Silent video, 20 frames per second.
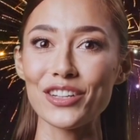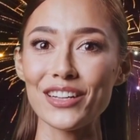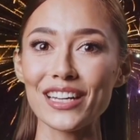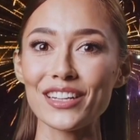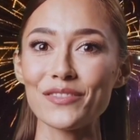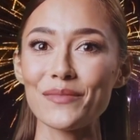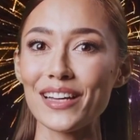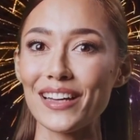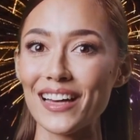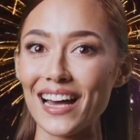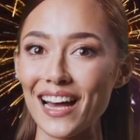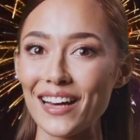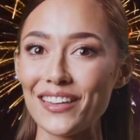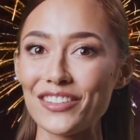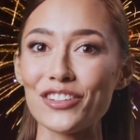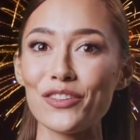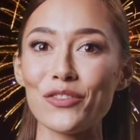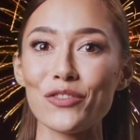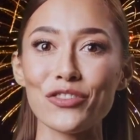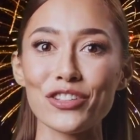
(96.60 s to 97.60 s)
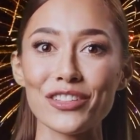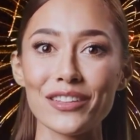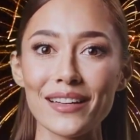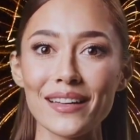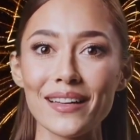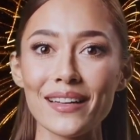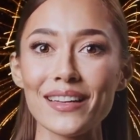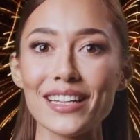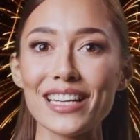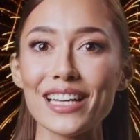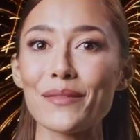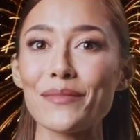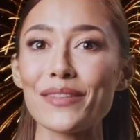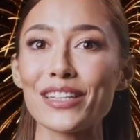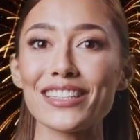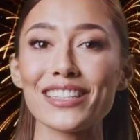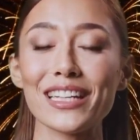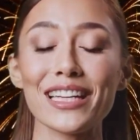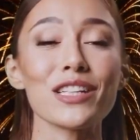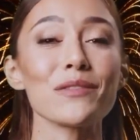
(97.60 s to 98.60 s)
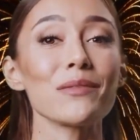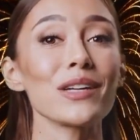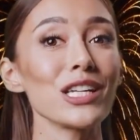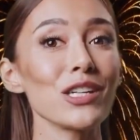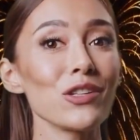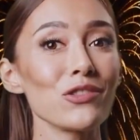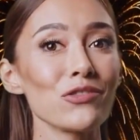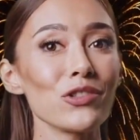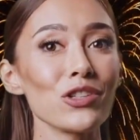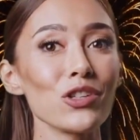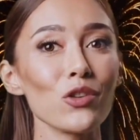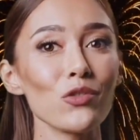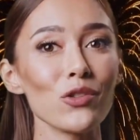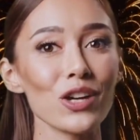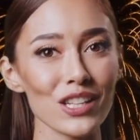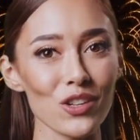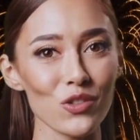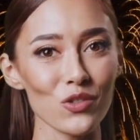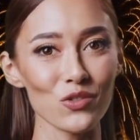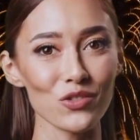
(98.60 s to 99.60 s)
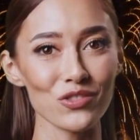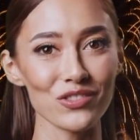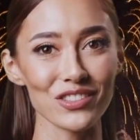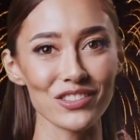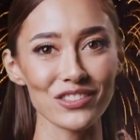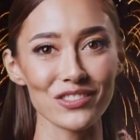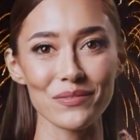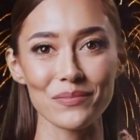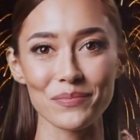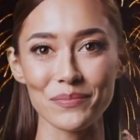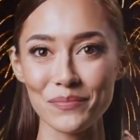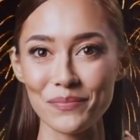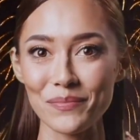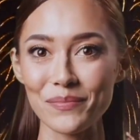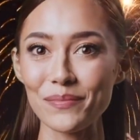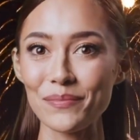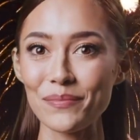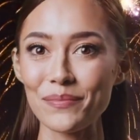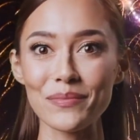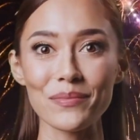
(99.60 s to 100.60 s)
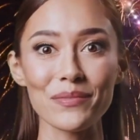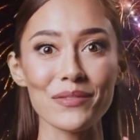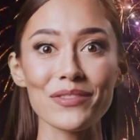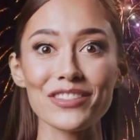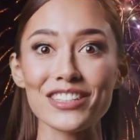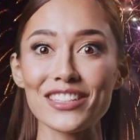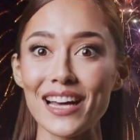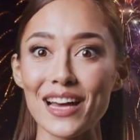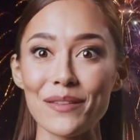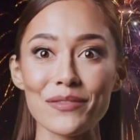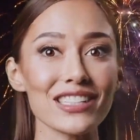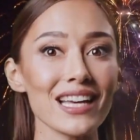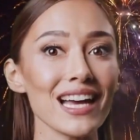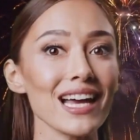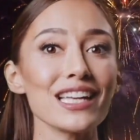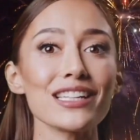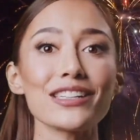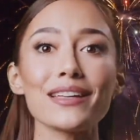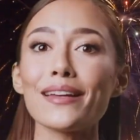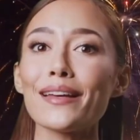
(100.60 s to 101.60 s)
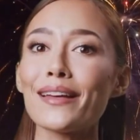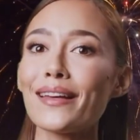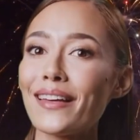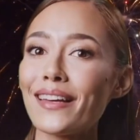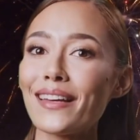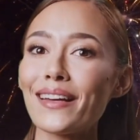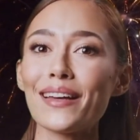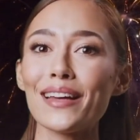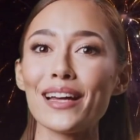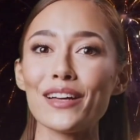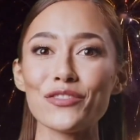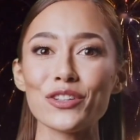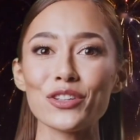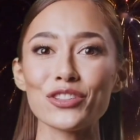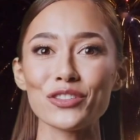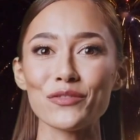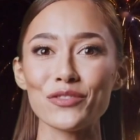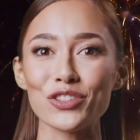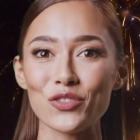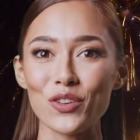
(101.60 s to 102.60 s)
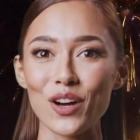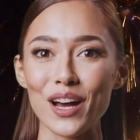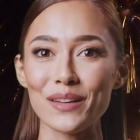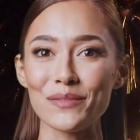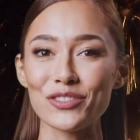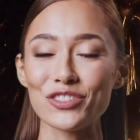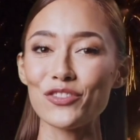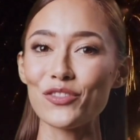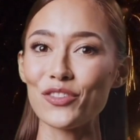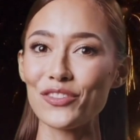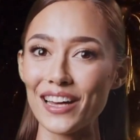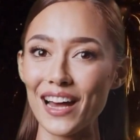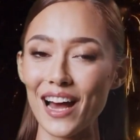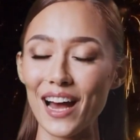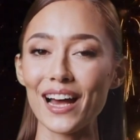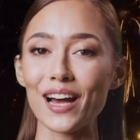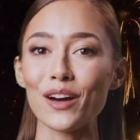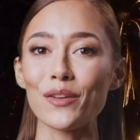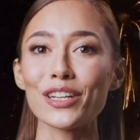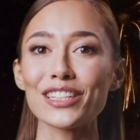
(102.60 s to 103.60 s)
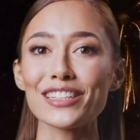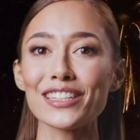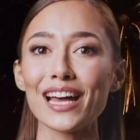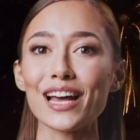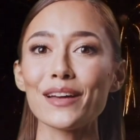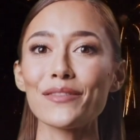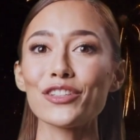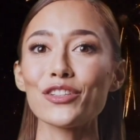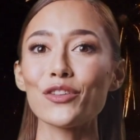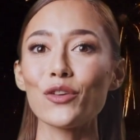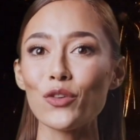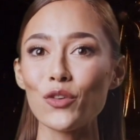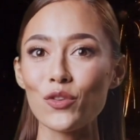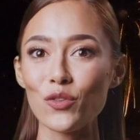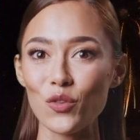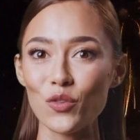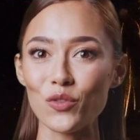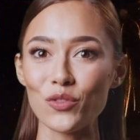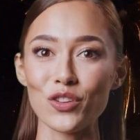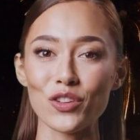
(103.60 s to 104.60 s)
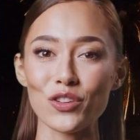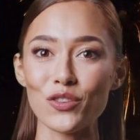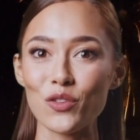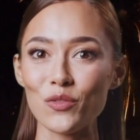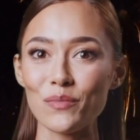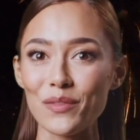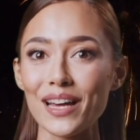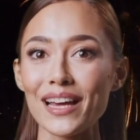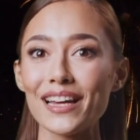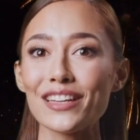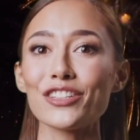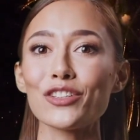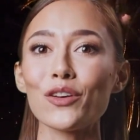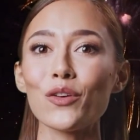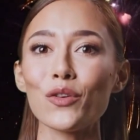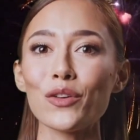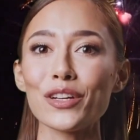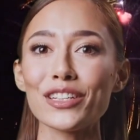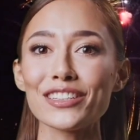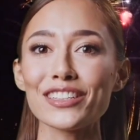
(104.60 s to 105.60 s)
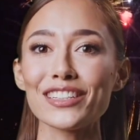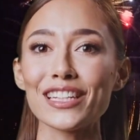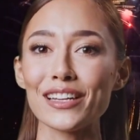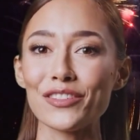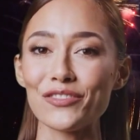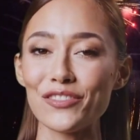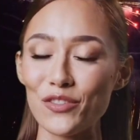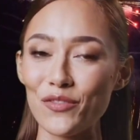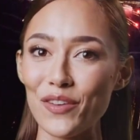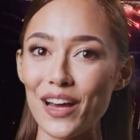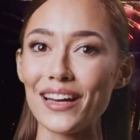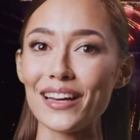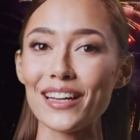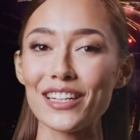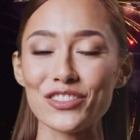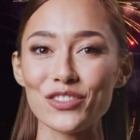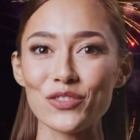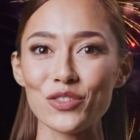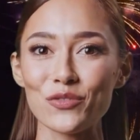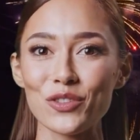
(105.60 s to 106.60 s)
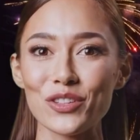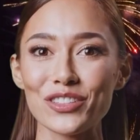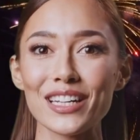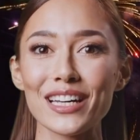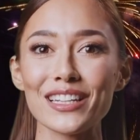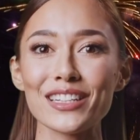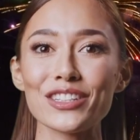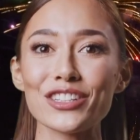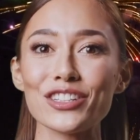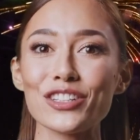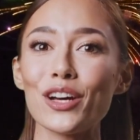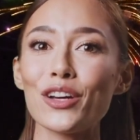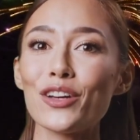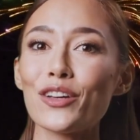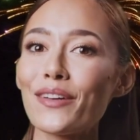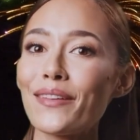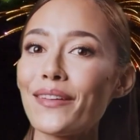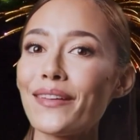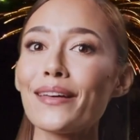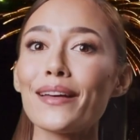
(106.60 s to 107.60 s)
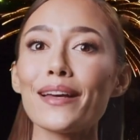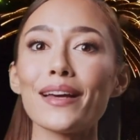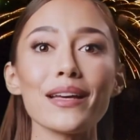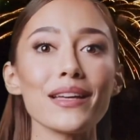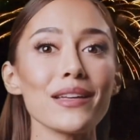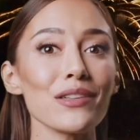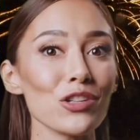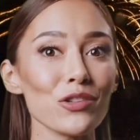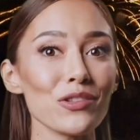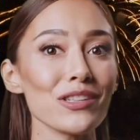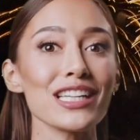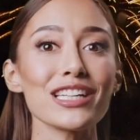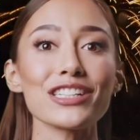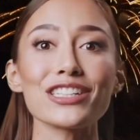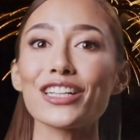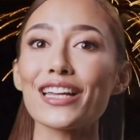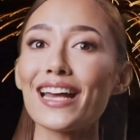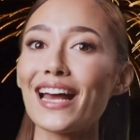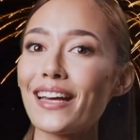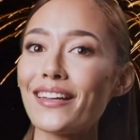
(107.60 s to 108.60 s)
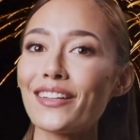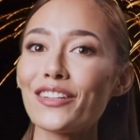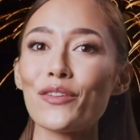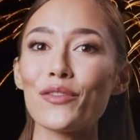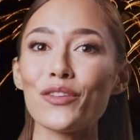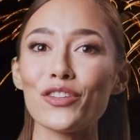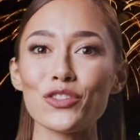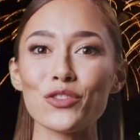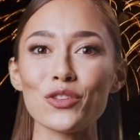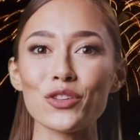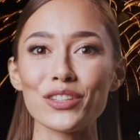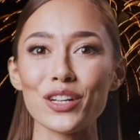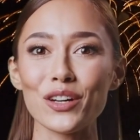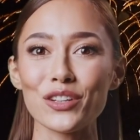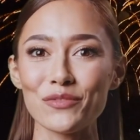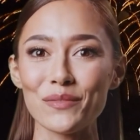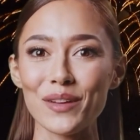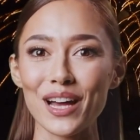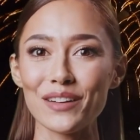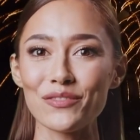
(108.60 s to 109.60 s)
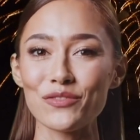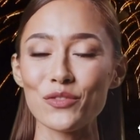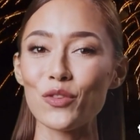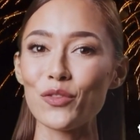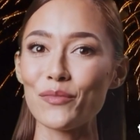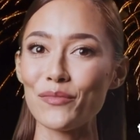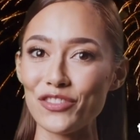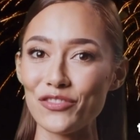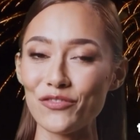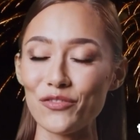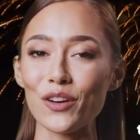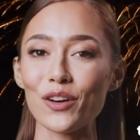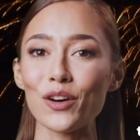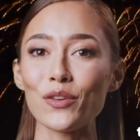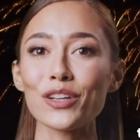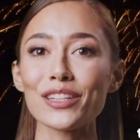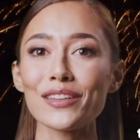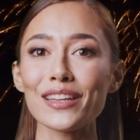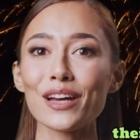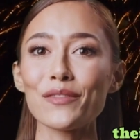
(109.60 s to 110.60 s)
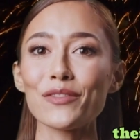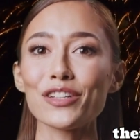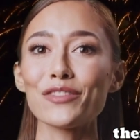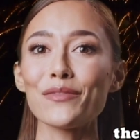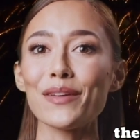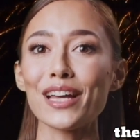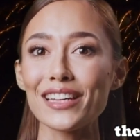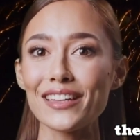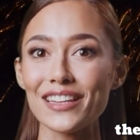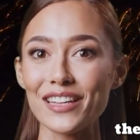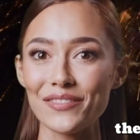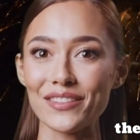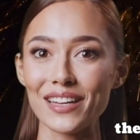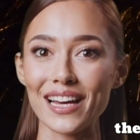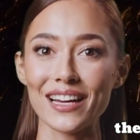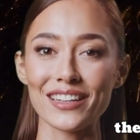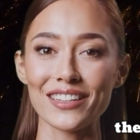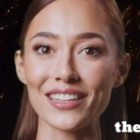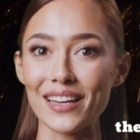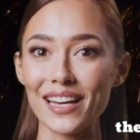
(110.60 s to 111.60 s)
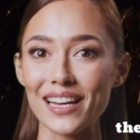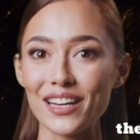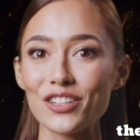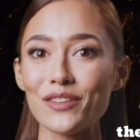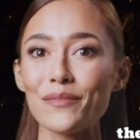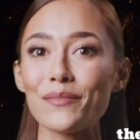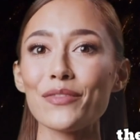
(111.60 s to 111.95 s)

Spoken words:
has been cancelled. Keep this email for your records. Step 10. If you subscribed through the iOS App Store or Google Play Store instead of directly through Rosetta Stone, you'll need to cancel through those platforms following their respective cancellation